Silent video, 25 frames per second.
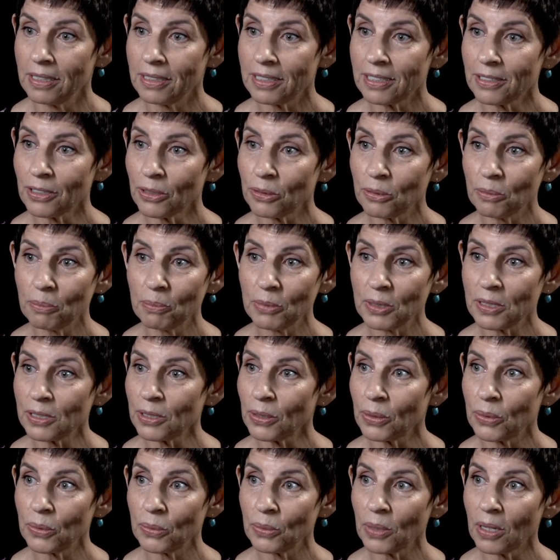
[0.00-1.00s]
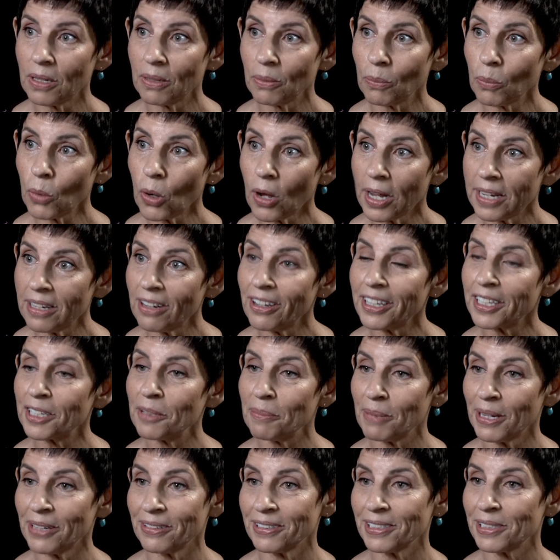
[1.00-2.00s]
So what I like
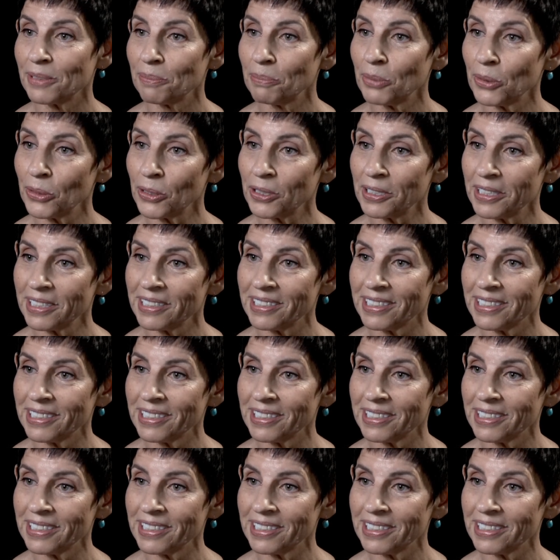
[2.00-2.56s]
about this book